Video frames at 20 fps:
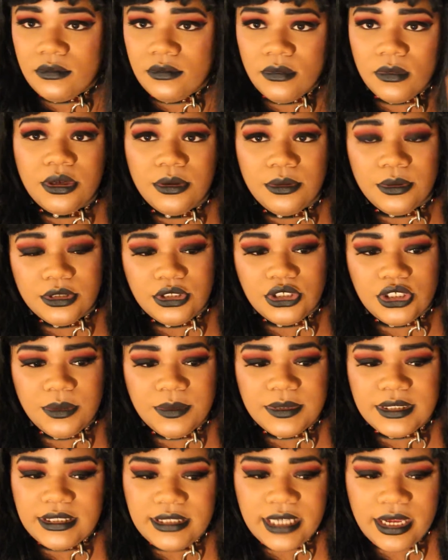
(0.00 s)
So she
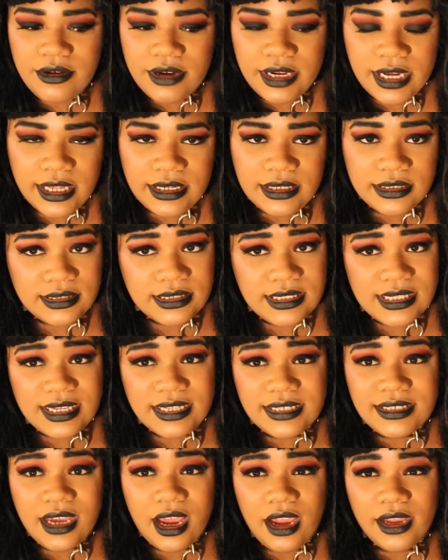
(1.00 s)
was staring at us the
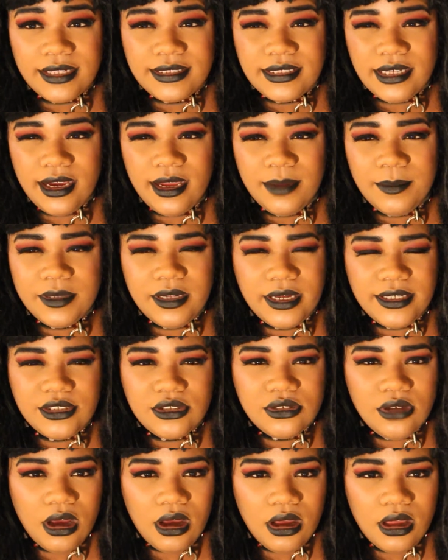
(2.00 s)
entire time, and I
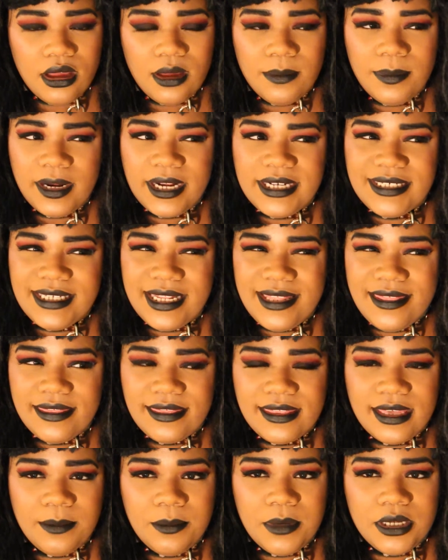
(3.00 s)
saw her, but I didn't
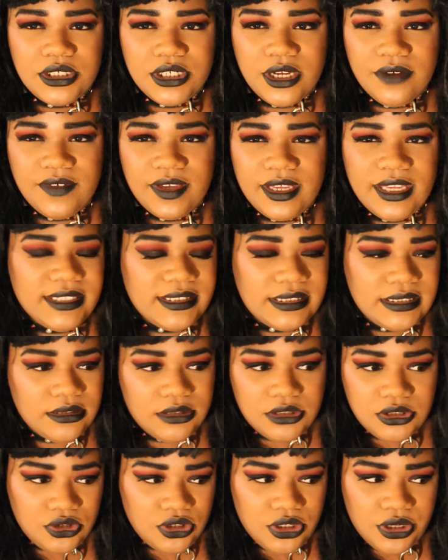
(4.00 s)
think much of it. It,
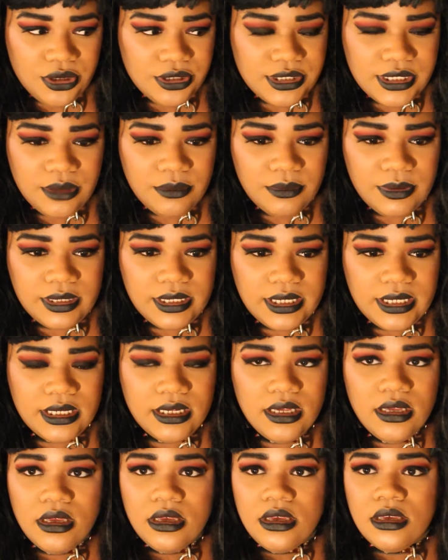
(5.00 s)
you know, didn't really,
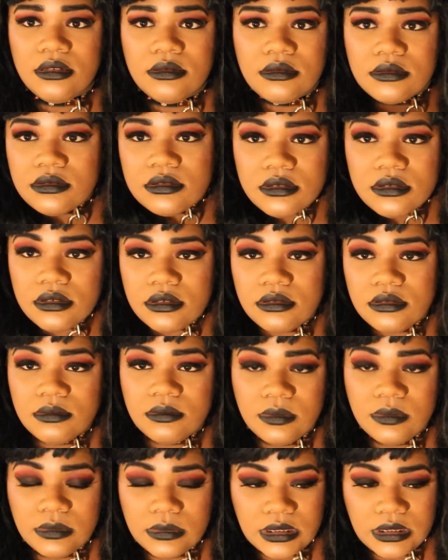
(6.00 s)

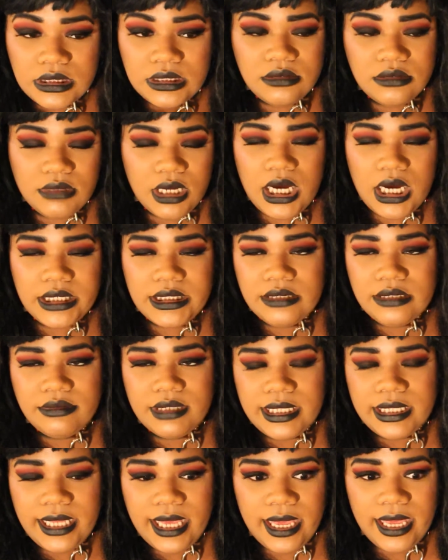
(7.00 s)
I didn't
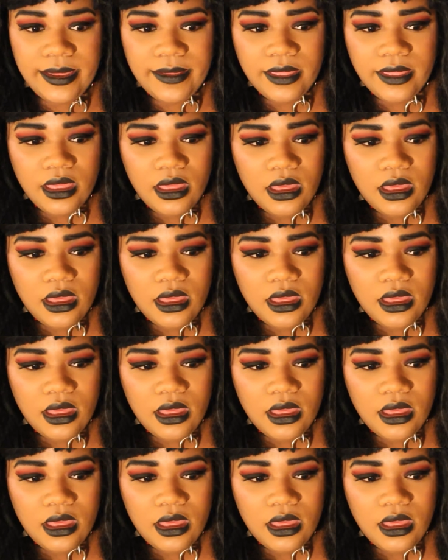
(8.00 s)
really care.